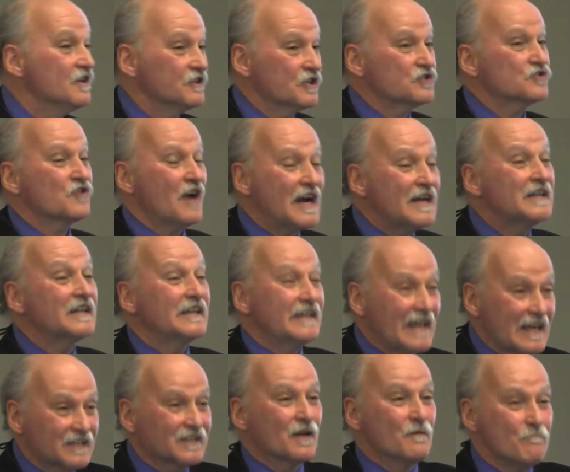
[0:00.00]
They're trying to
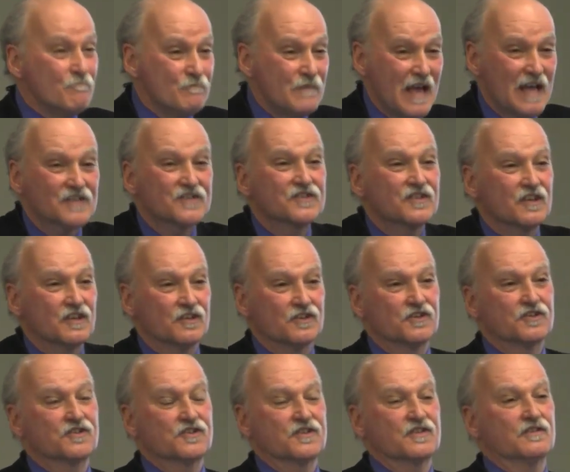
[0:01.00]
get the
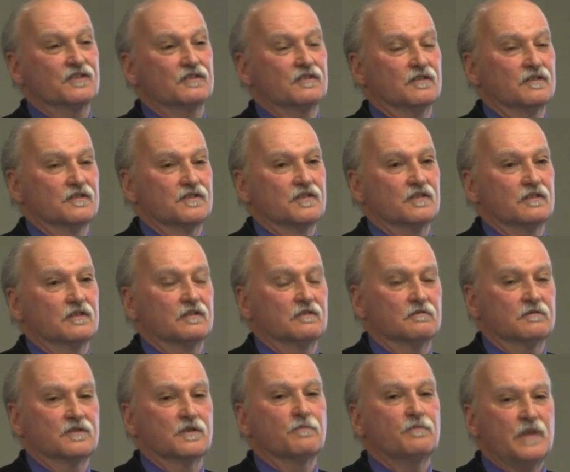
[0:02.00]
message to,
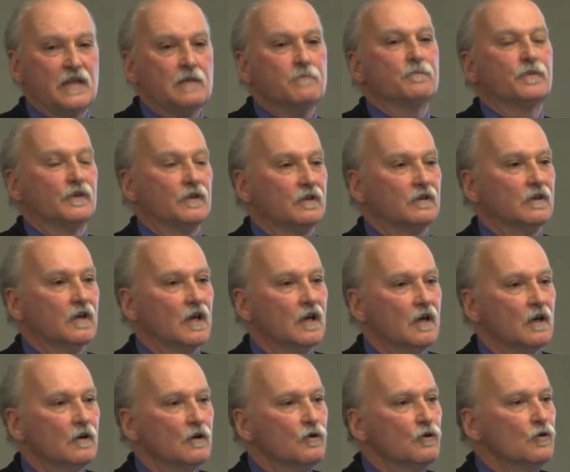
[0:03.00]
to, to people
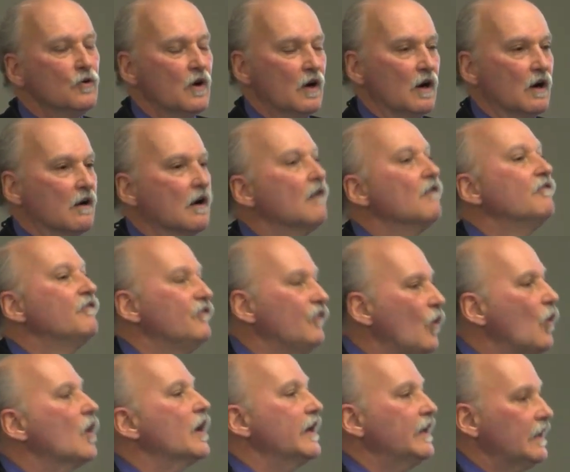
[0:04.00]
who are
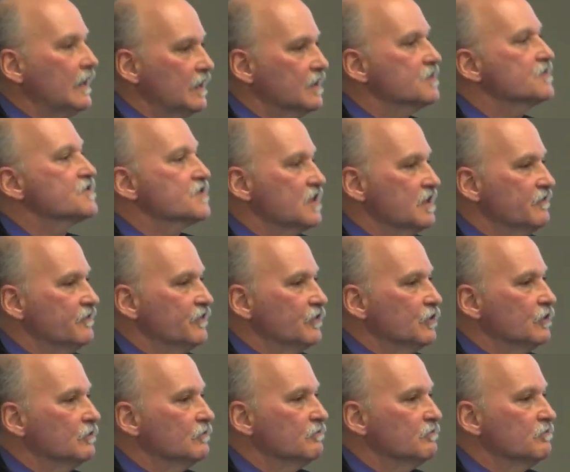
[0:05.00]
avoiding
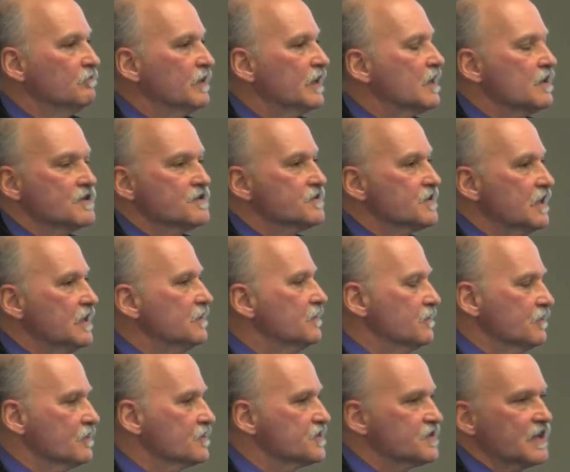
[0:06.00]
seafood because
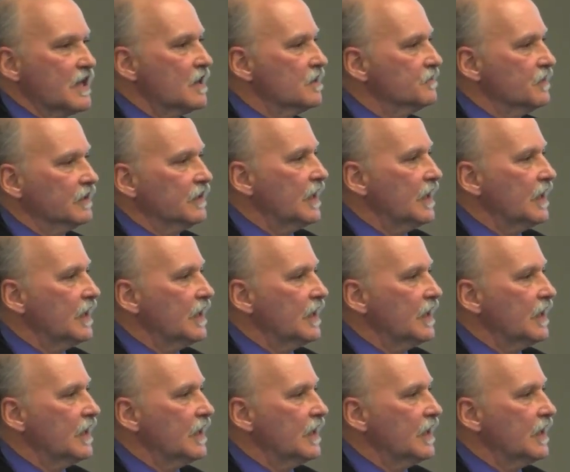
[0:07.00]
either they're scared they